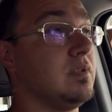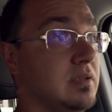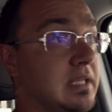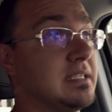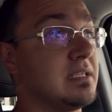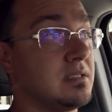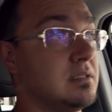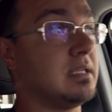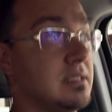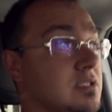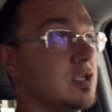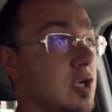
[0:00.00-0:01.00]
this
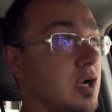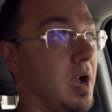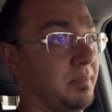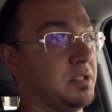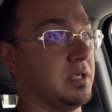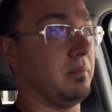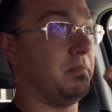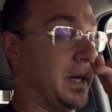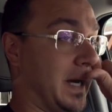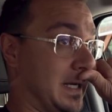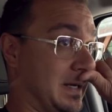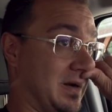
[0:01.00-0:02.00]
is a good option.
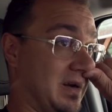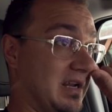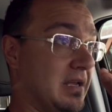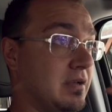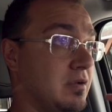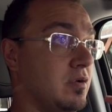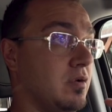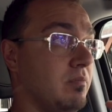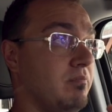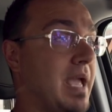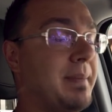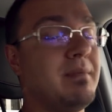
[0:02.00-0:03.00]
But
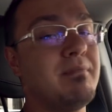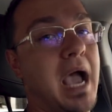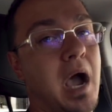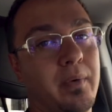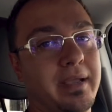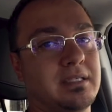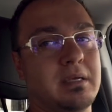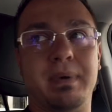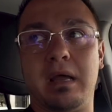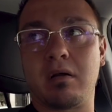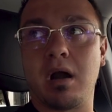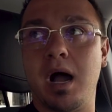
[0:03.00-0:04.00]
maybe Maui is a
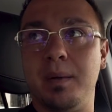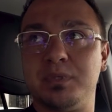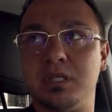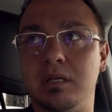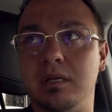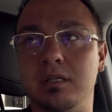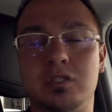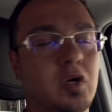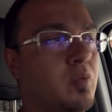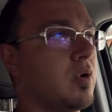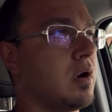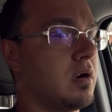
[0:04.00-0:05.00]
better option. And
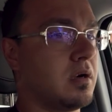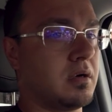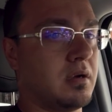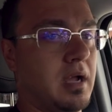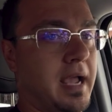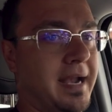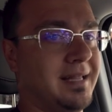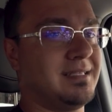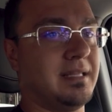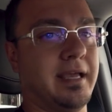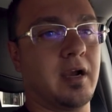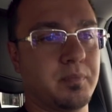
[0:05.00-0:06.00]
so we're headed
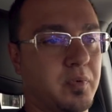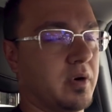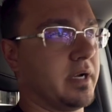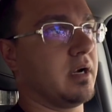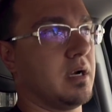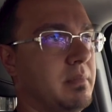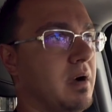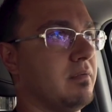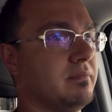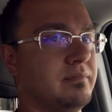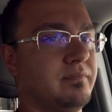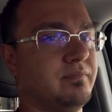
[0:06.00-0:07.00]
to the airport here in about